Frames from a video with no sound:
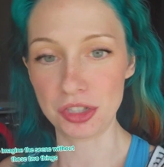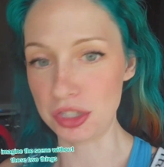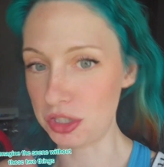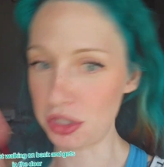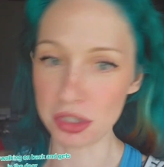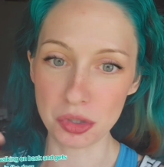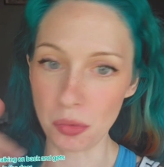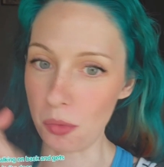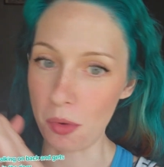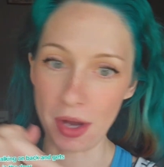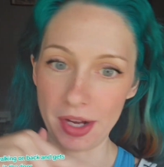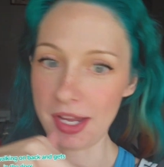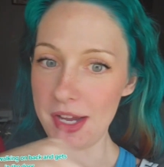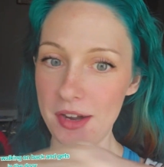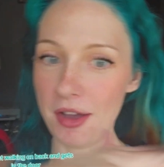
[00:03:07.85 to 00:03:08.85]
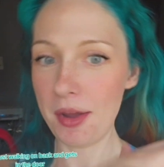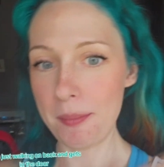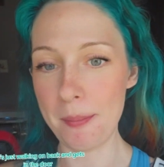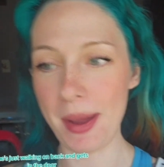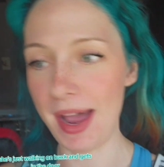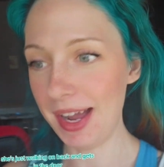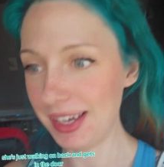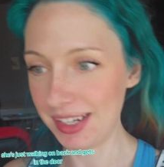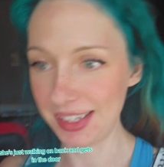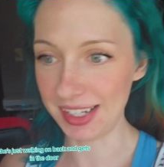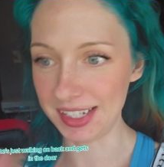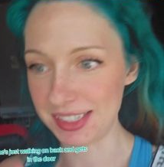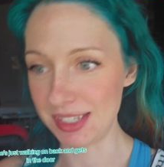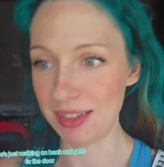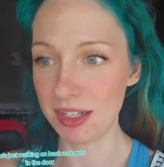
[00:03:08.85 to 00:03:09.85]
She's just walking on back and
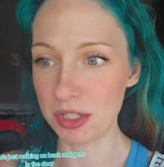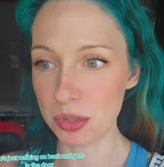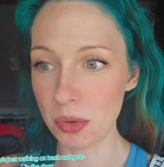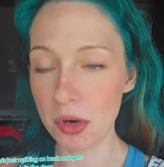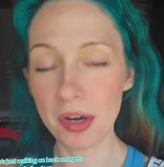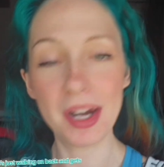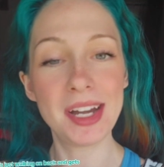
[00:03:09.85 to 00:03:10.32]
gets in the door.